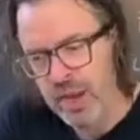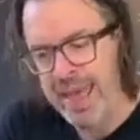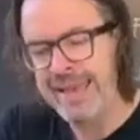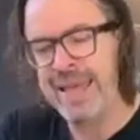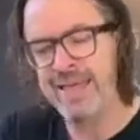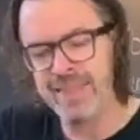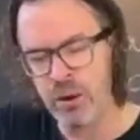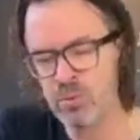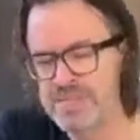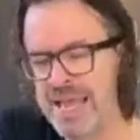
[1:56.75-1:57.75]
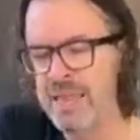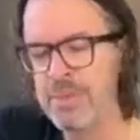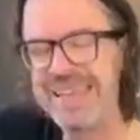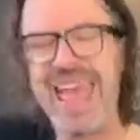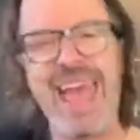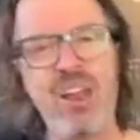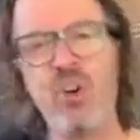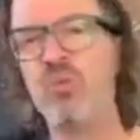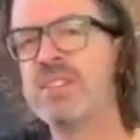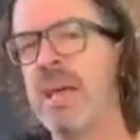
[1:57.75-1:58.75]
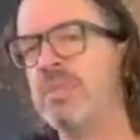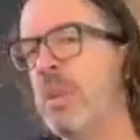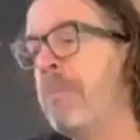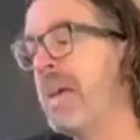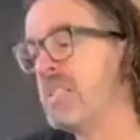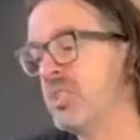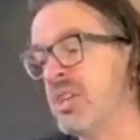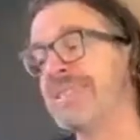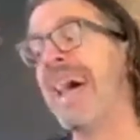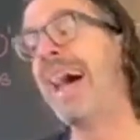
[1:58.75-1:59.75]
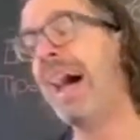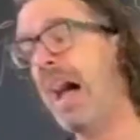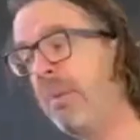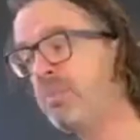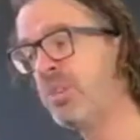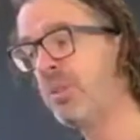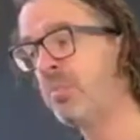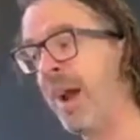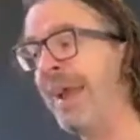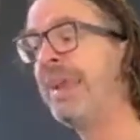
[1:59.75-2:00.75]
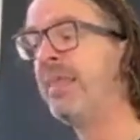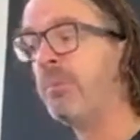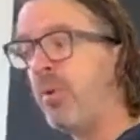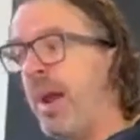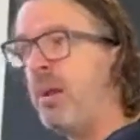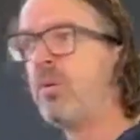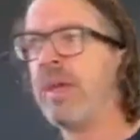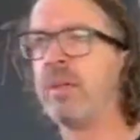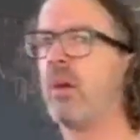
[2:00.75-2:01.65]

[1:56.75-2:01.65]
leg, that will send mechanoreceptor messages up to the brain, and the brain will then